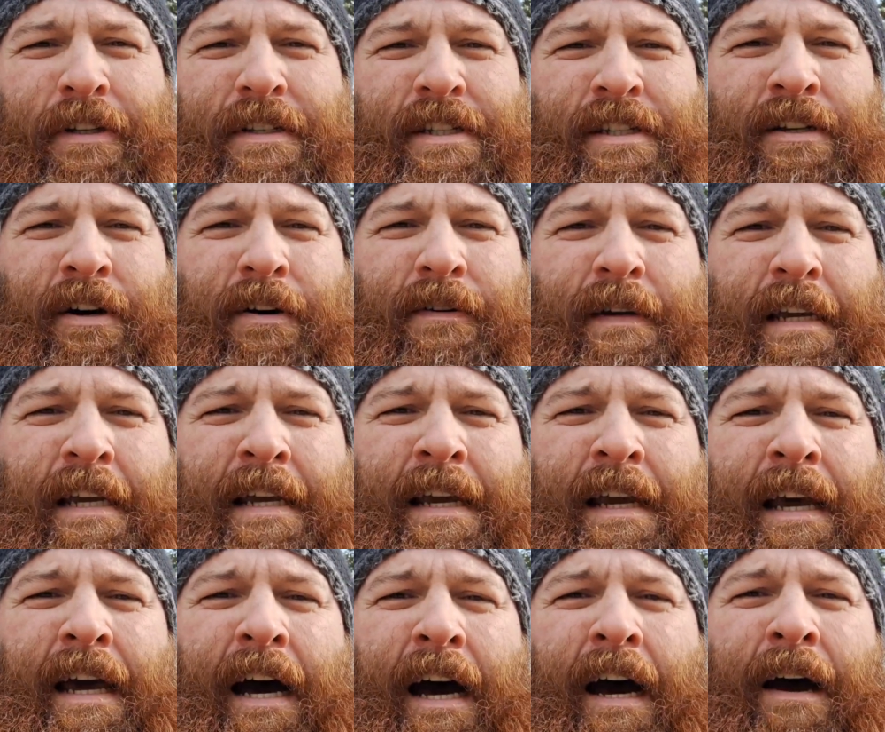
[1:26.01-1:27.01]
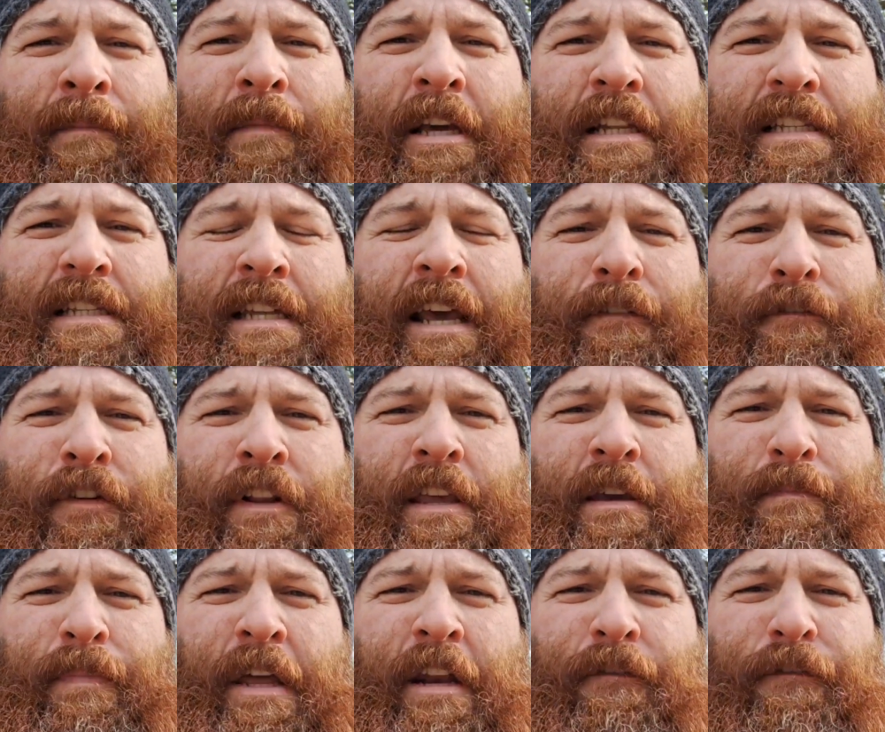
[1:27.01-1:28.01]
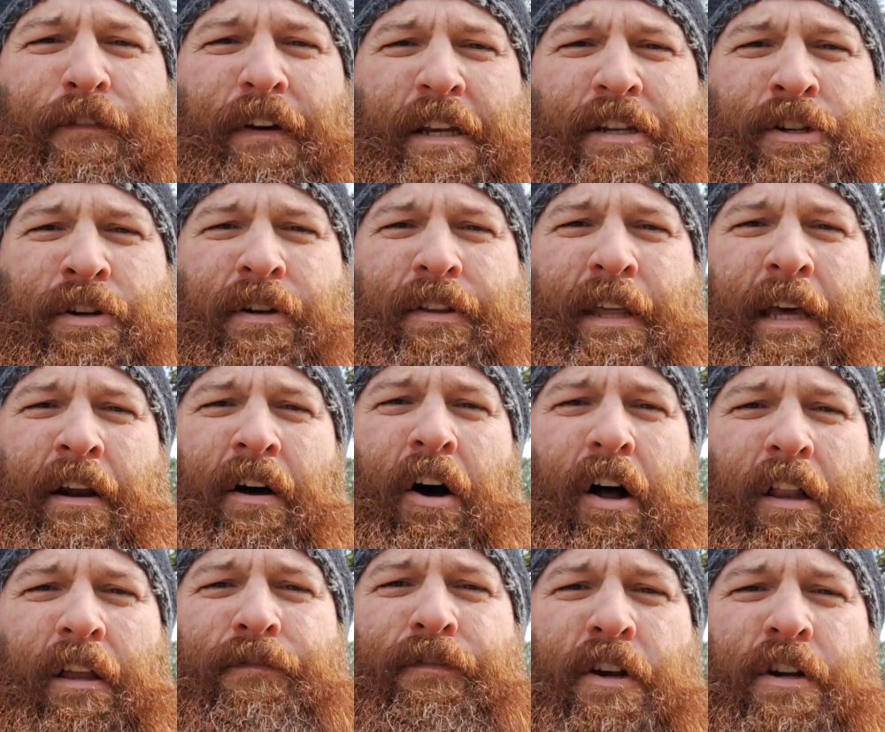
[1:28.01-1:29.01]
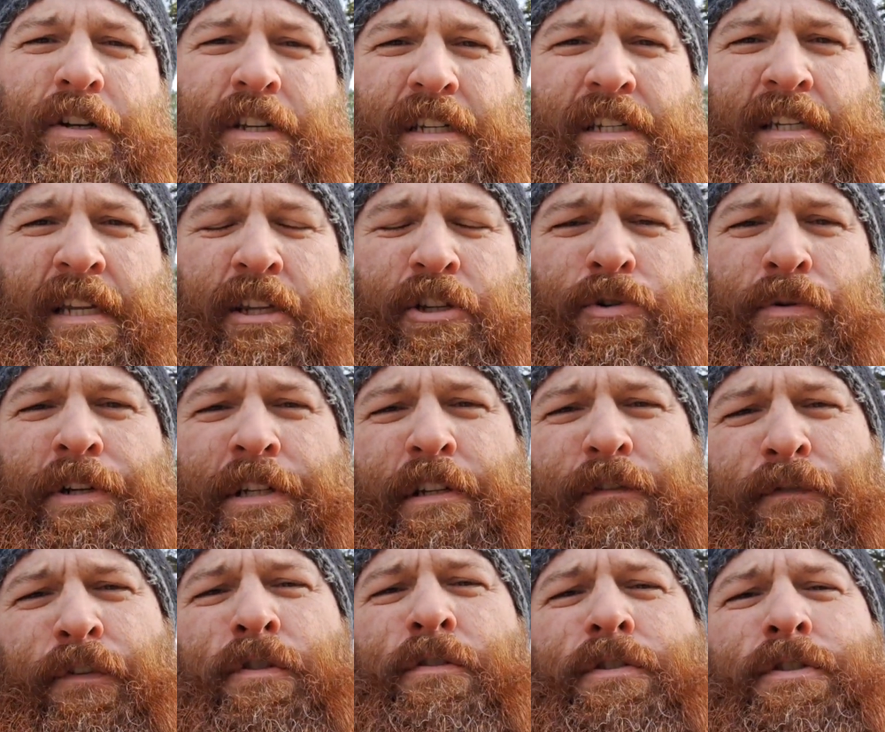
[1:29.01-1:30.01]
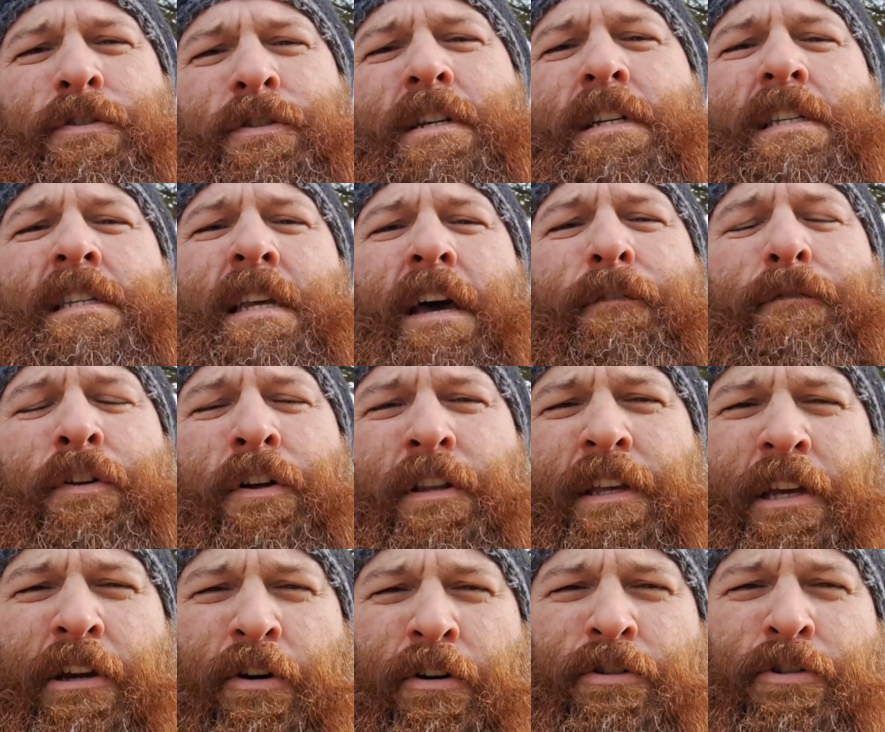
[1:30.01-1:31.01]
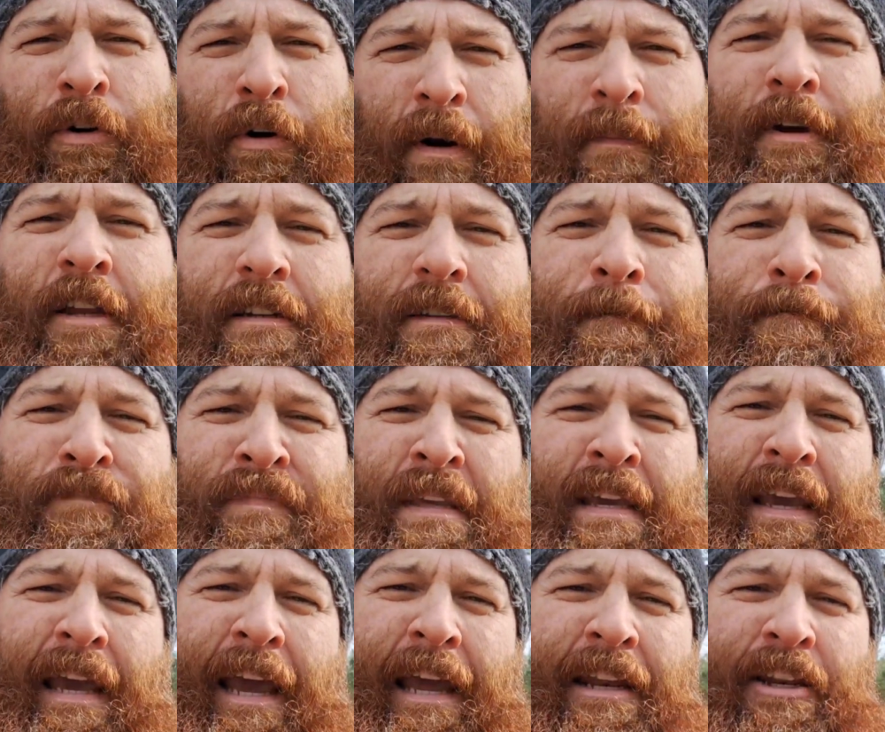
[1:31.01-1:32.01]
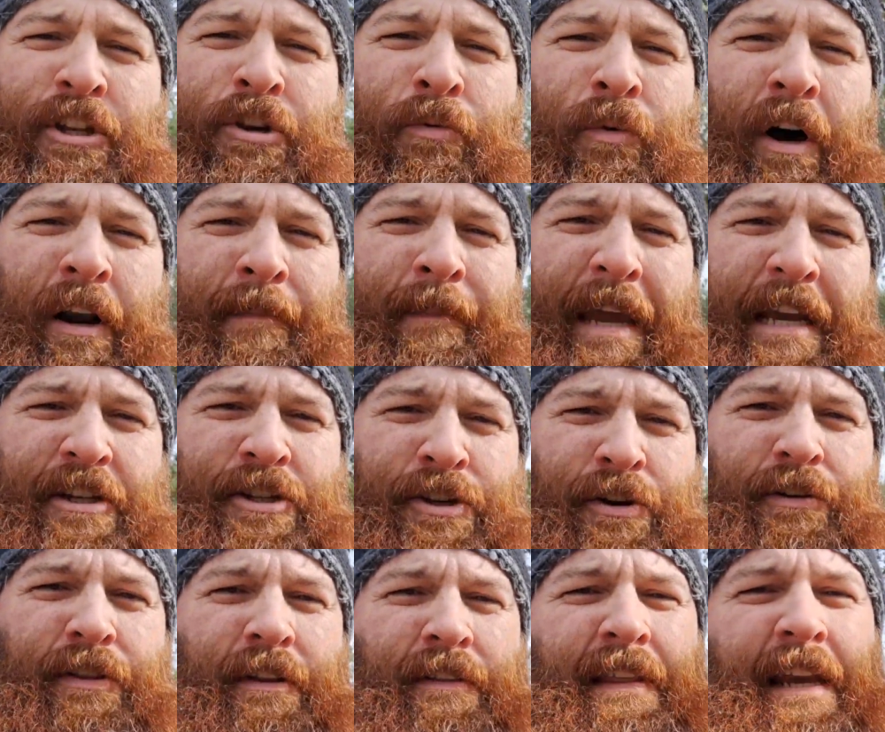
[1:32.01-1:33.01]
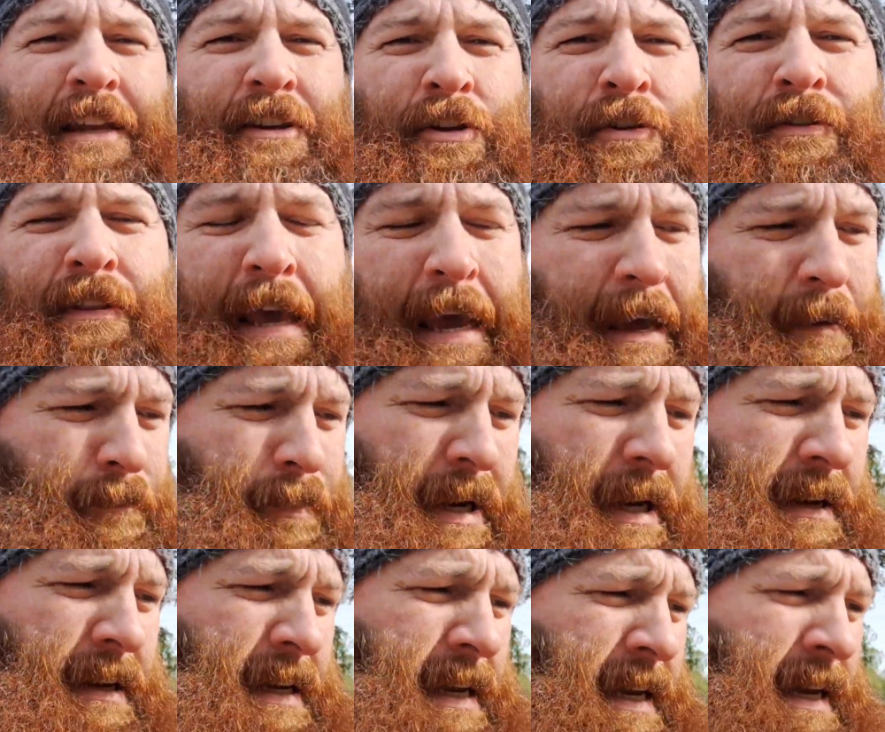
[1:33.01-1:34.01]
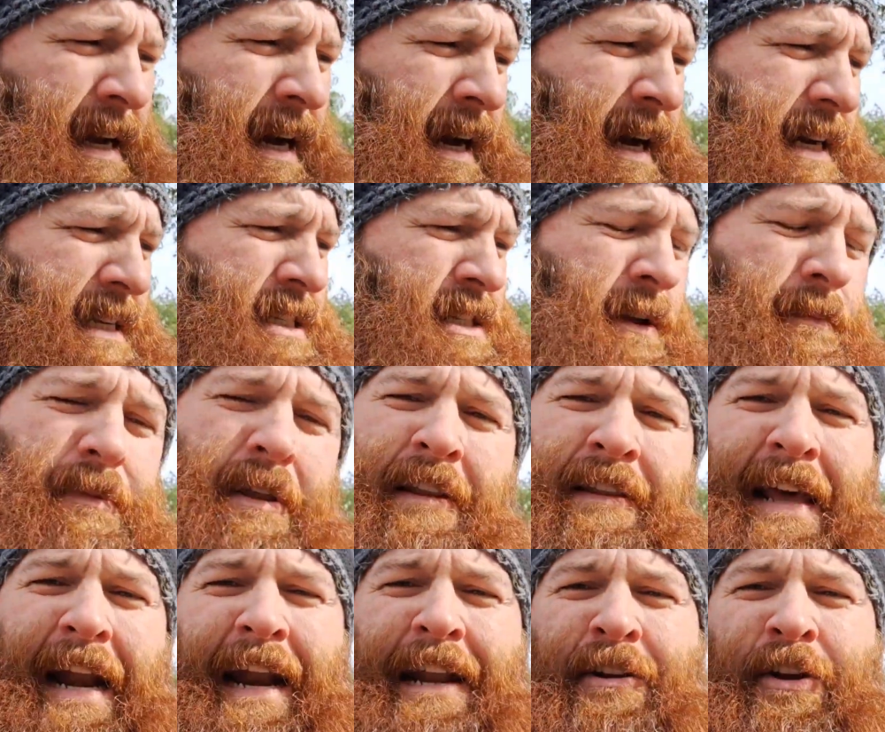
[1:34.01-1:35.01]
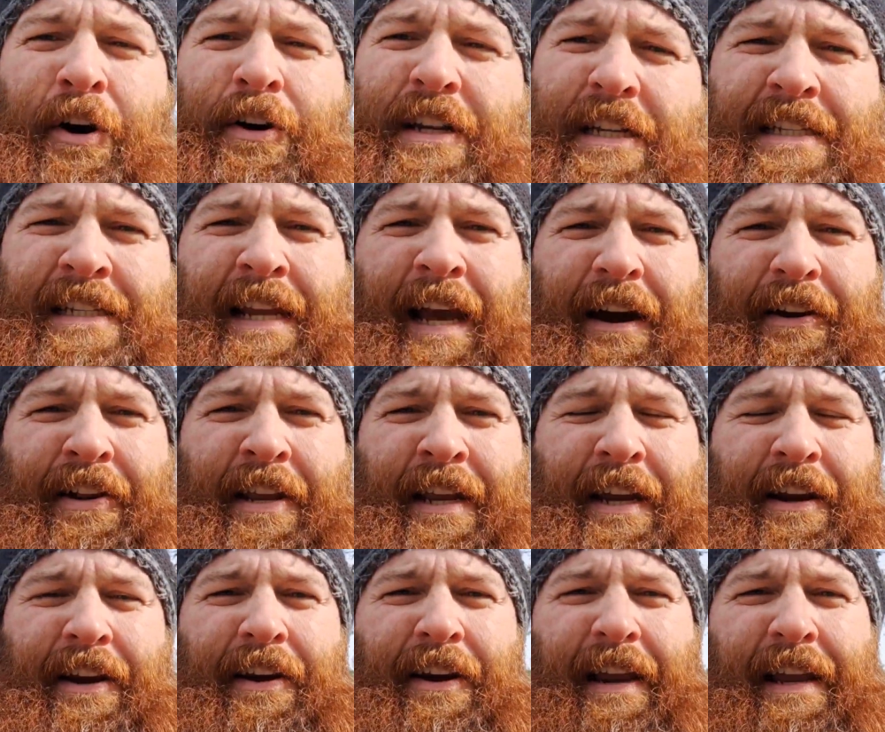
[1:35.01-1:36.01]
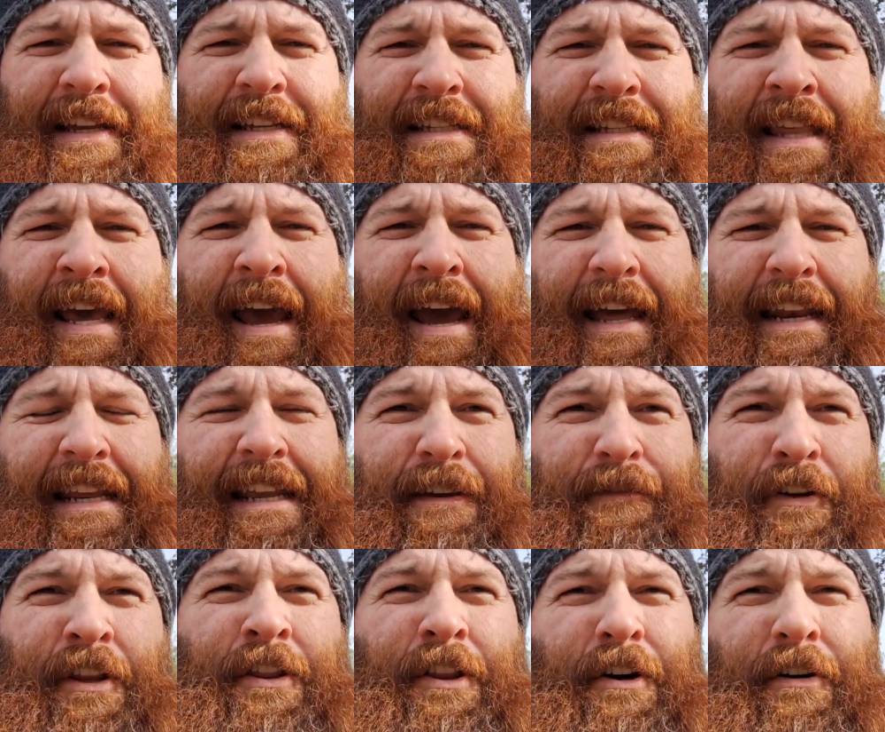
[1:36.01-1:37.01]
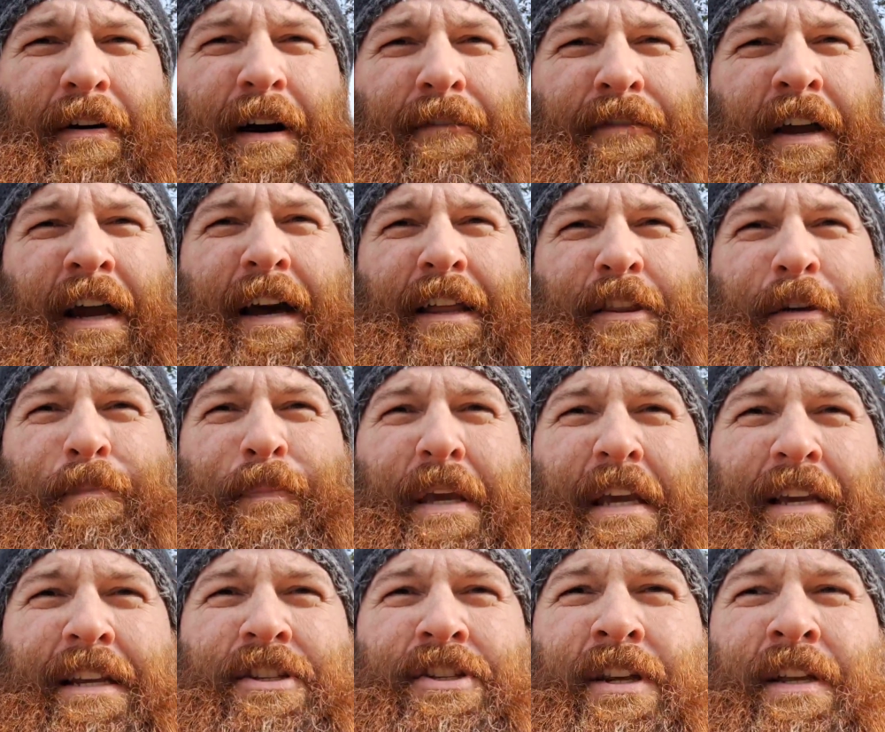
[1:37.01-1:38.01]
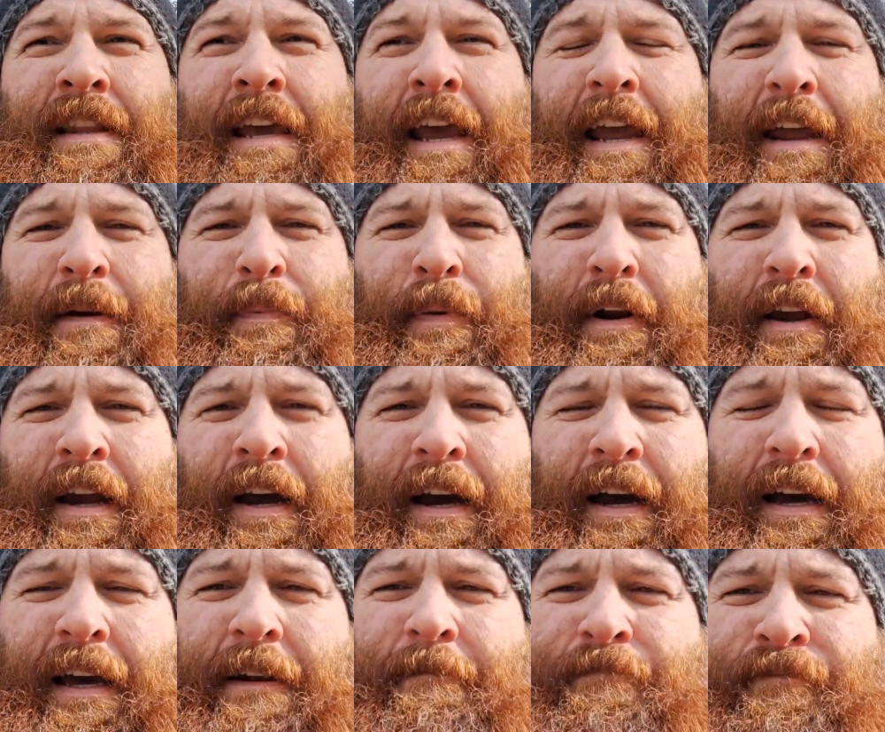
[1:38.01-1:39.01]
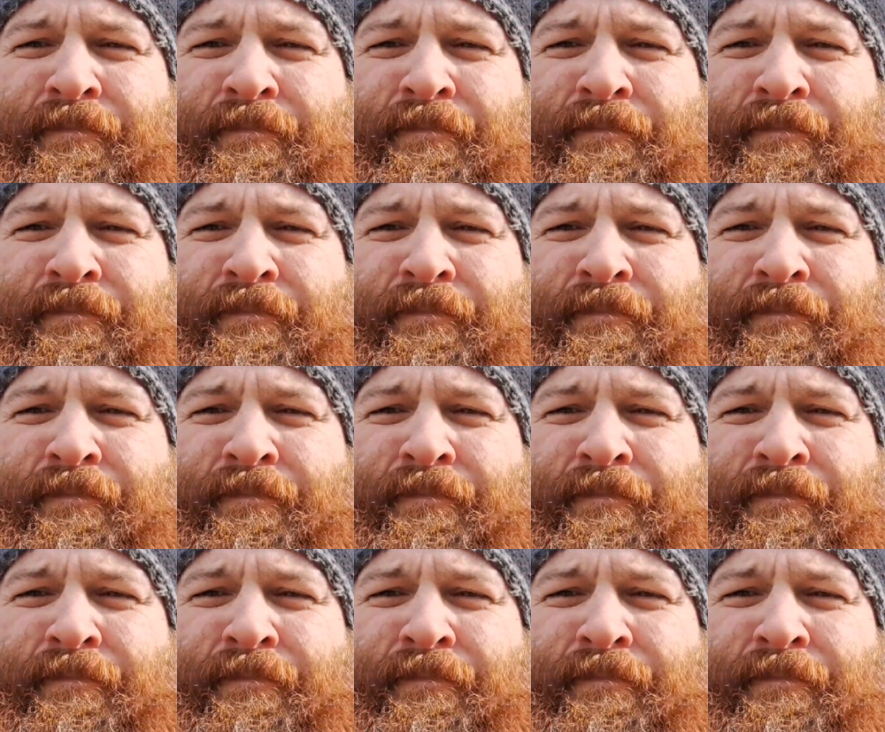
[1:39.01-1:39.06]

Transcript: So it's definitely beneficial that all of your deciduous fruit trees definitely go dormant, and you want to make sure that they do that. But something that I noticed out here is that even though I've got the peach and the apricot